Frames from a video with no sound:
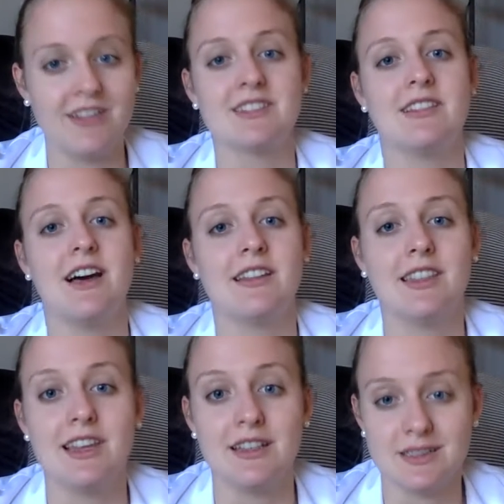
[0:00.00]
There's a lot of
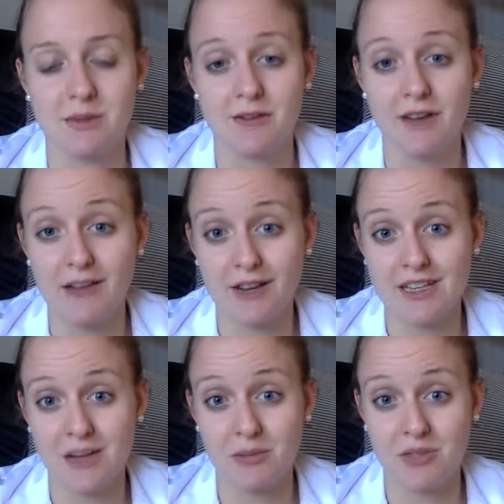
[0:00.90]
things. But if I write
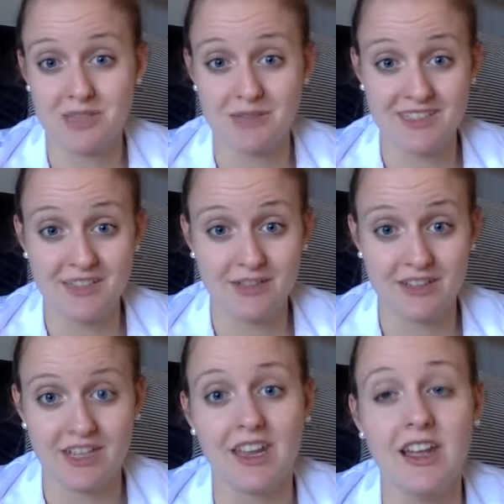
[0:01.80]
down more
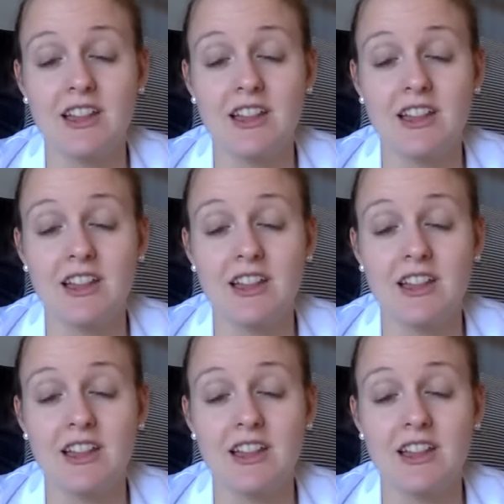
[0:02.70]
specifically,